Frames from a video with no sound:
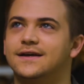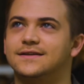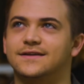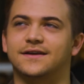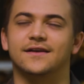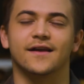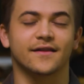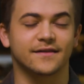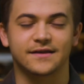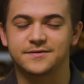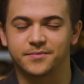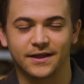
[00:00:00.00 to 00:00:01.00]
It's like
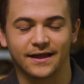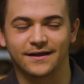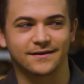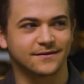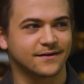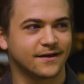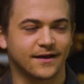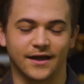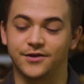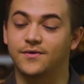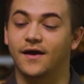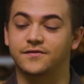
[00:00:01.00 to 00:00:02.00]
nothing is planned,
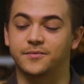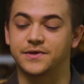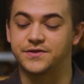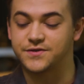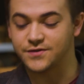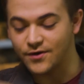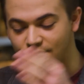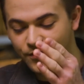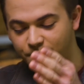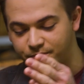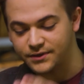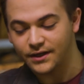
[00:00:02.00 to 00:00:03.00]
and you have to be
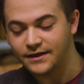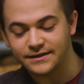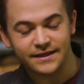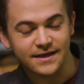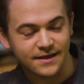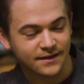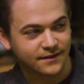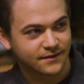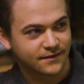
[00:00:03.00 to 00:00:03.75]
so plugged in.